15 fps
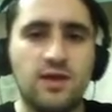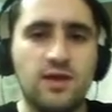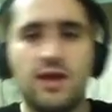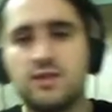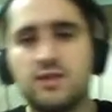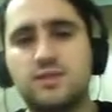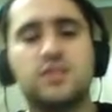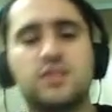Yeah,
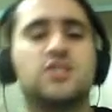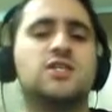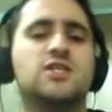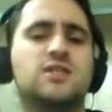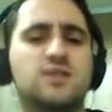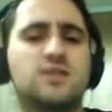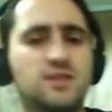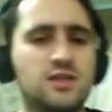it did
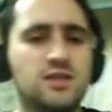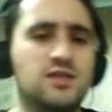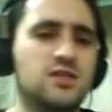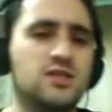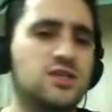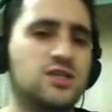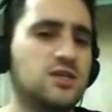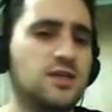cheat, it
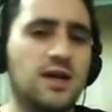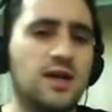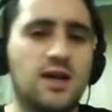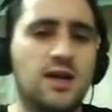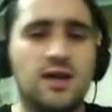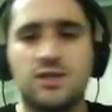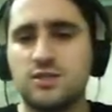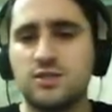didn't cheat.
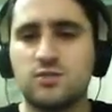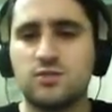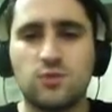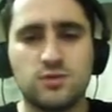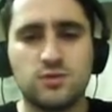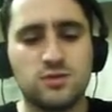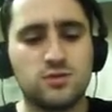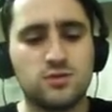I just
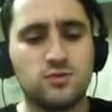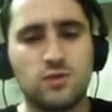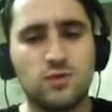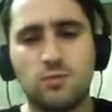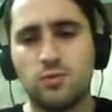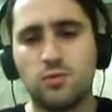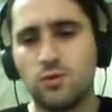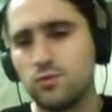wanted to
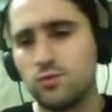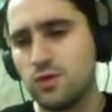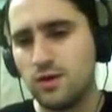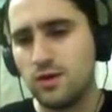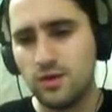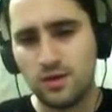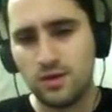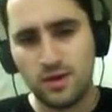upload
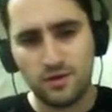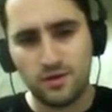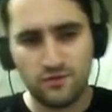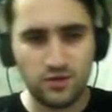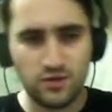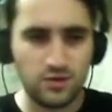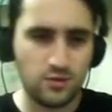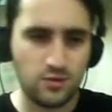a
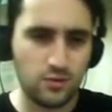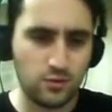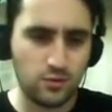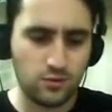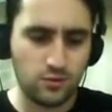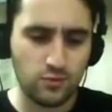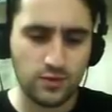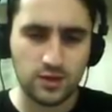
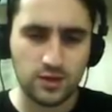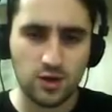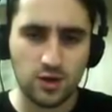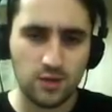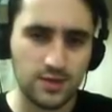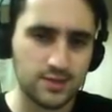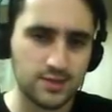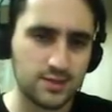video with
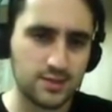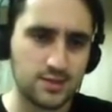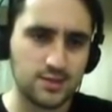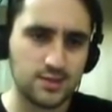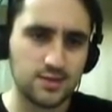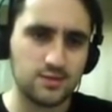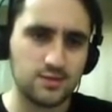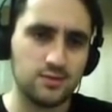comments